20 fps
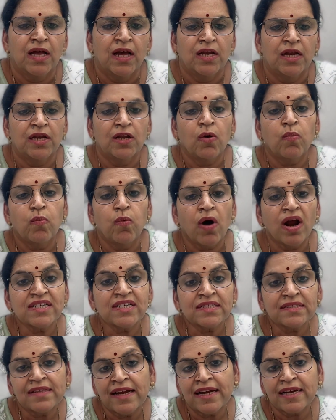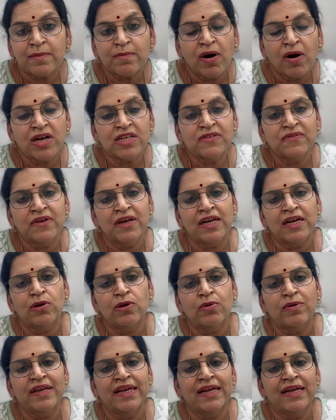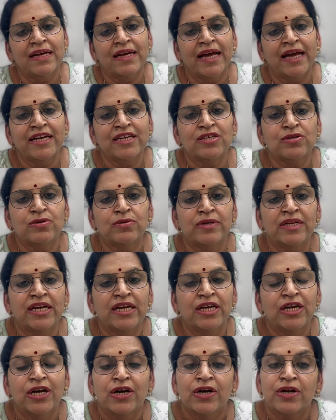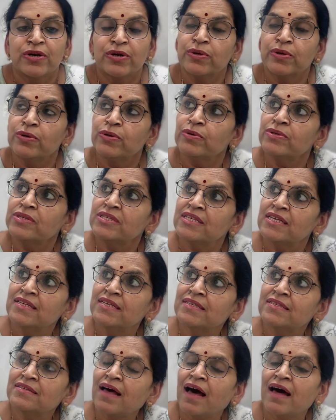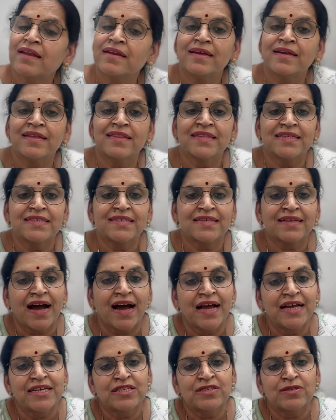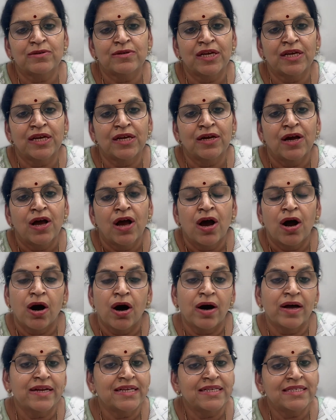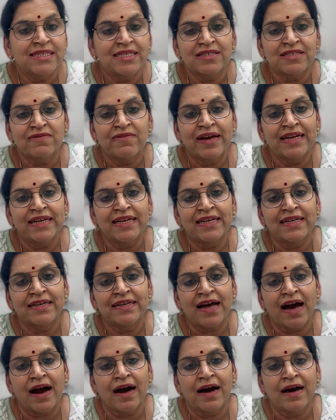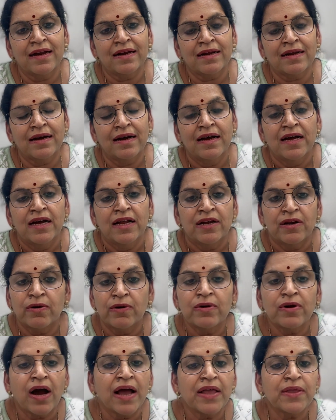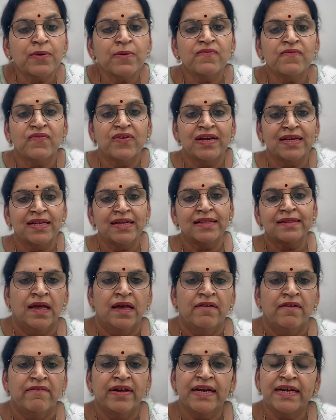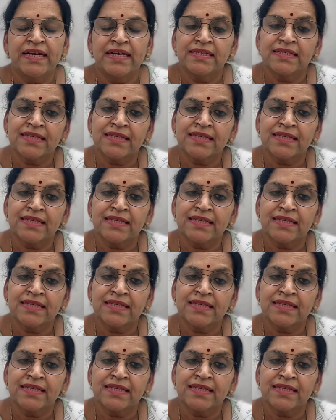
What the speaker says: Now, what's the atmosphere looking like today? Do you see sun in the sky today, or is it very dark? Now, are you feeling when it is